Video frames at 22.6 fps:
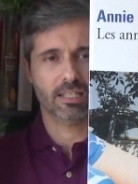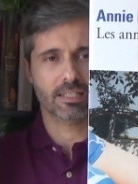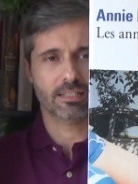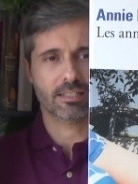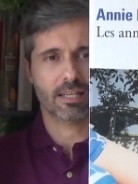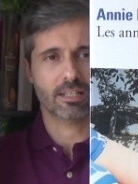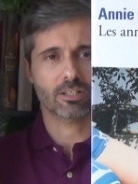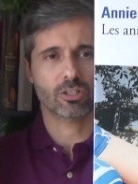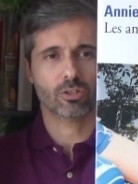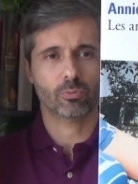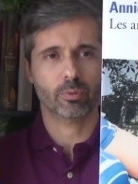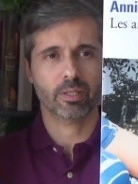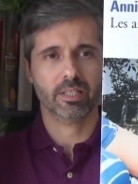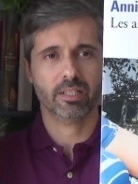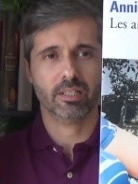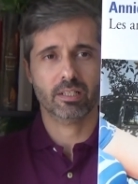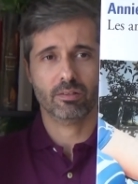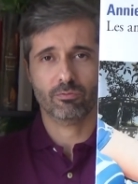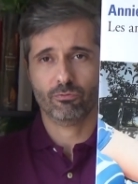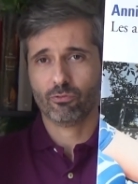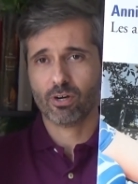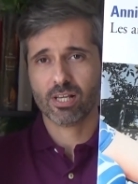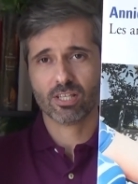intend to read it
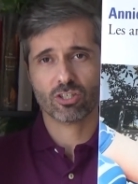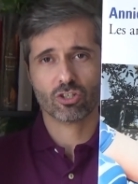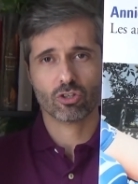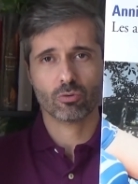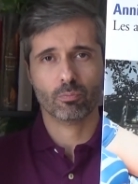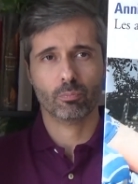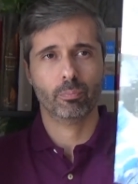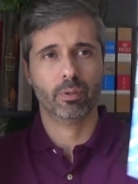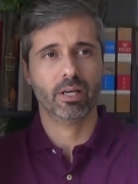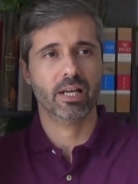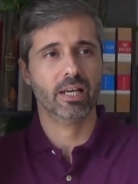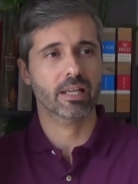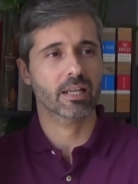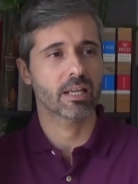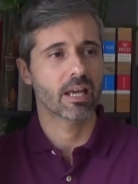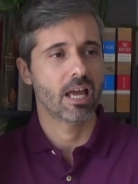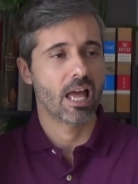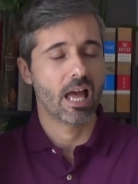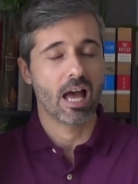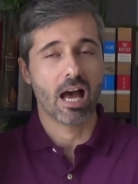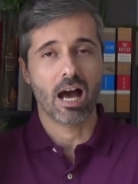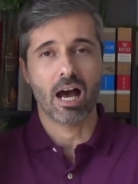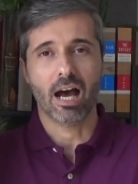in French, but
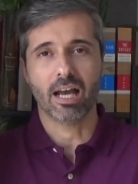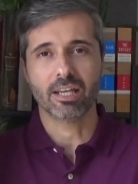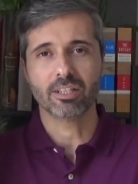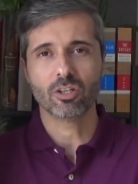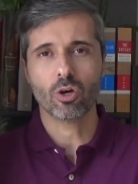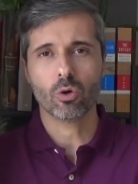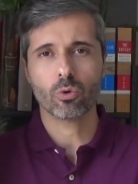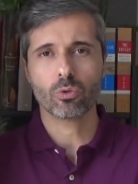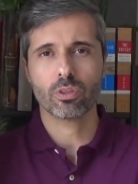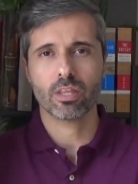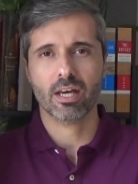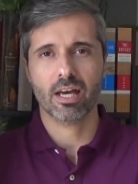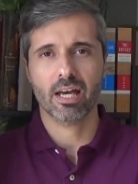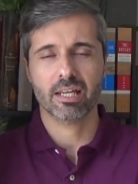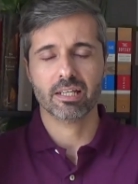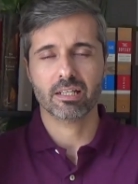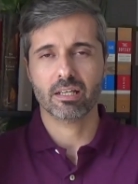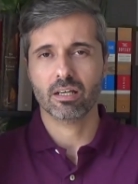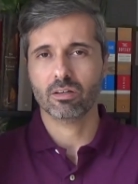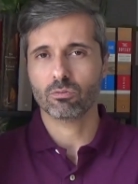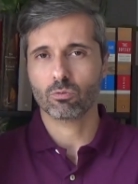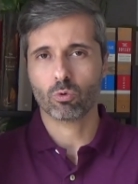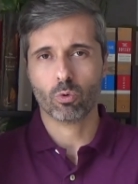I know
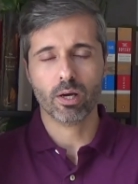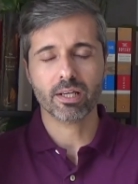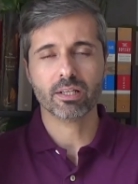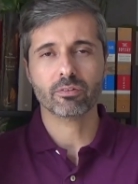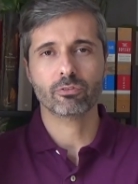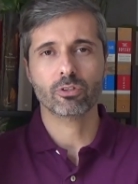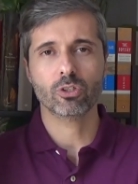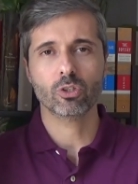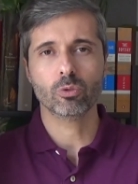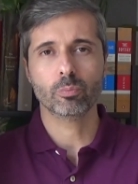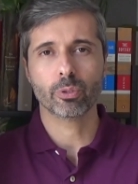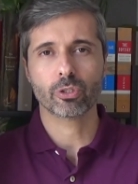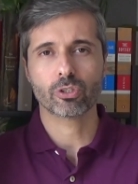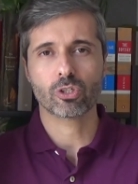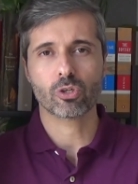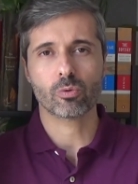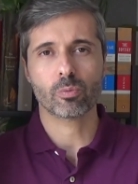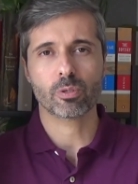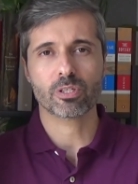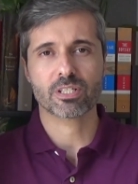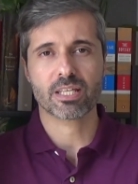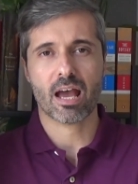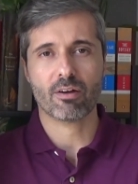that quite a few
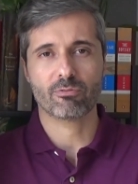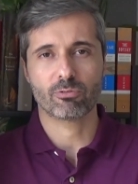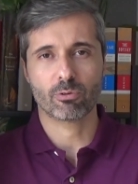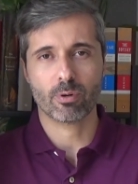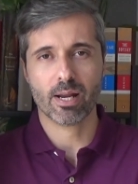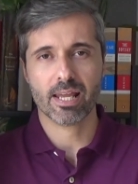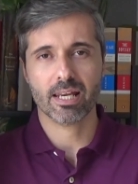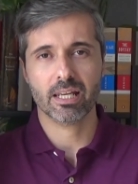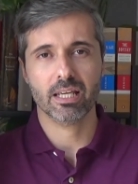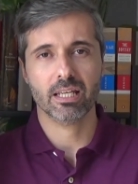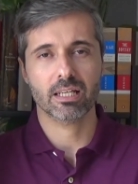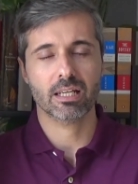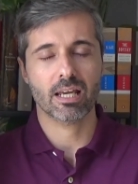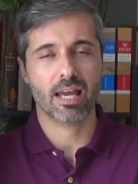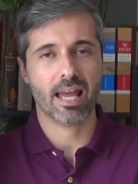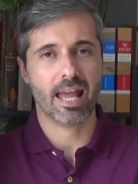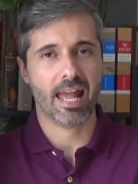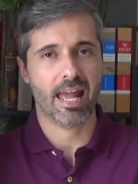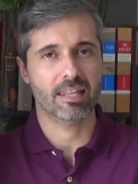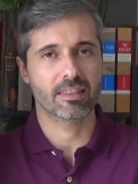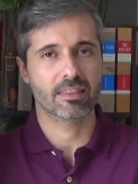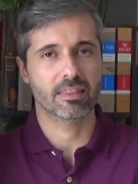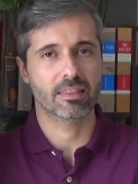booktubers have read it
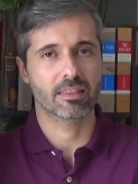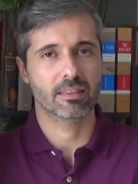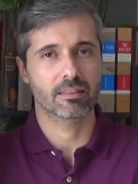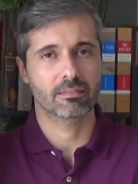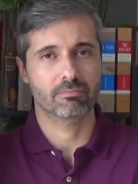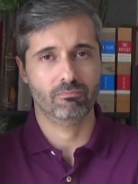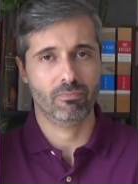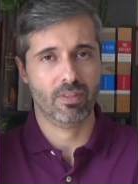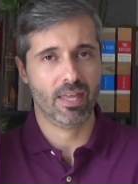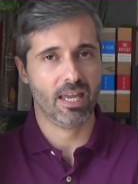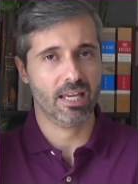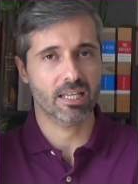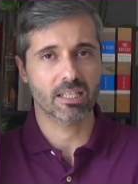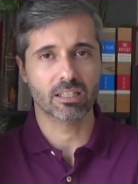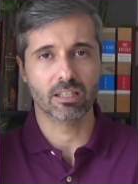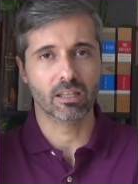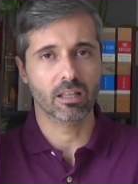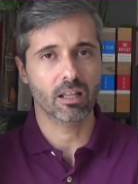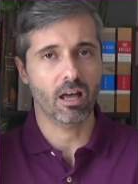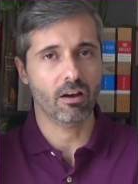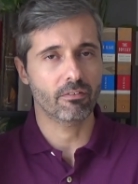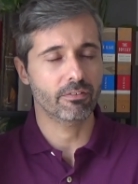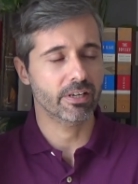and they
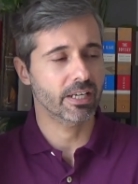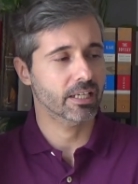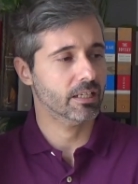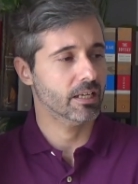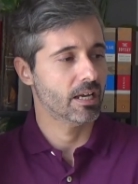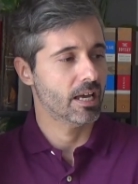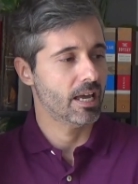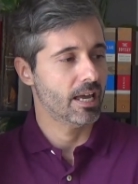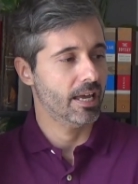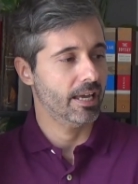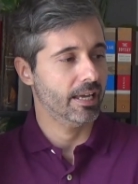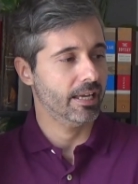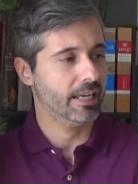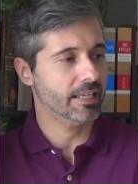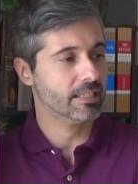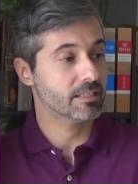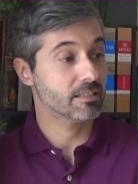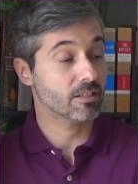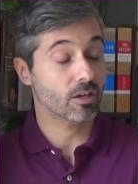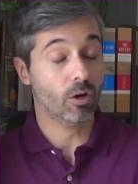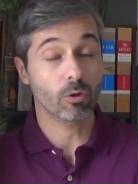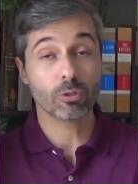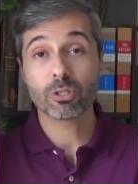love it.
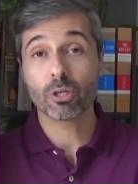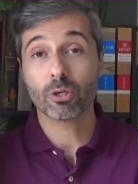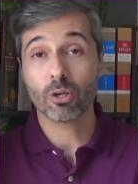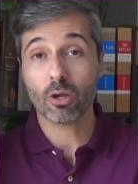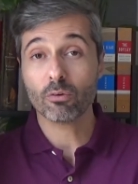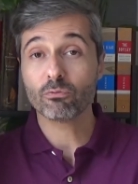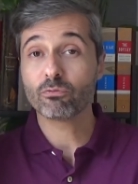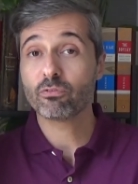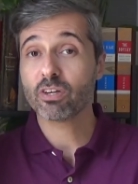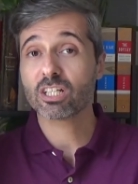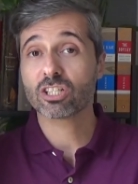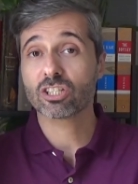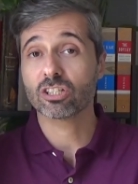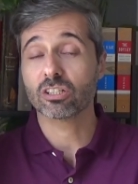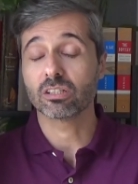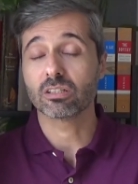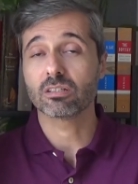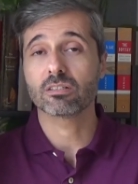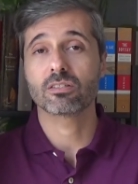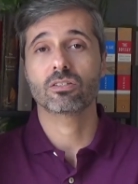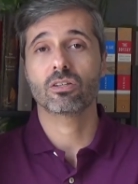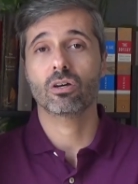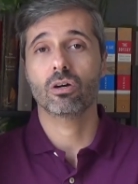It's also
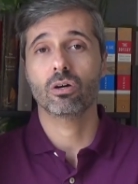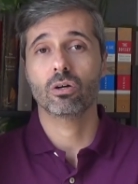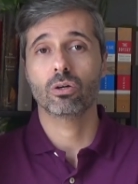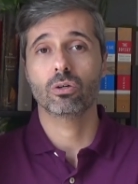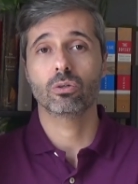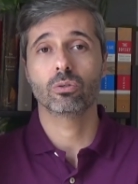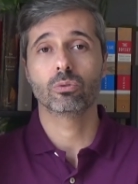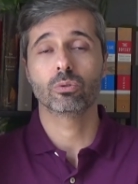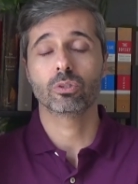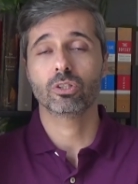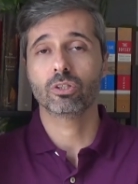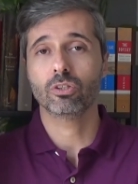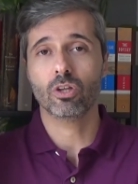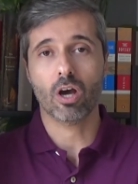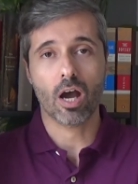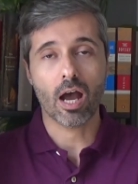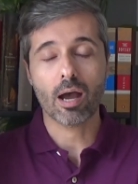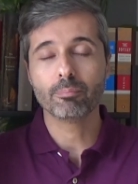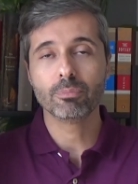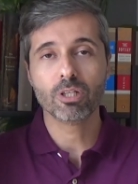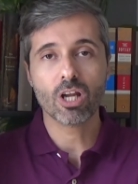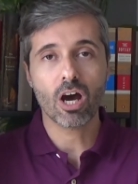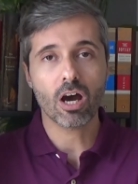nonfiction, so, you know,
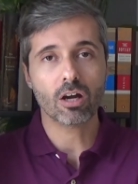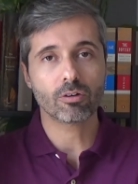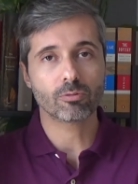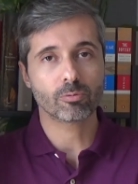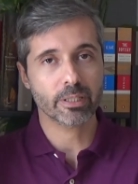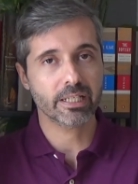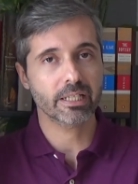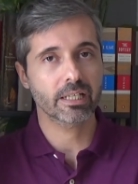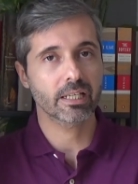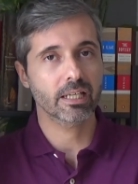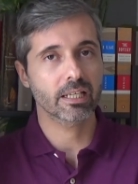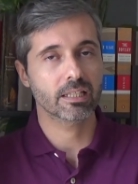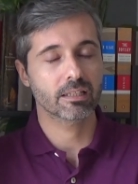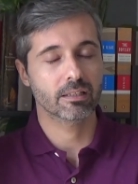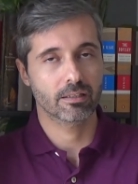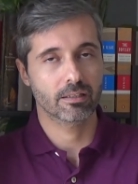I'm not reading it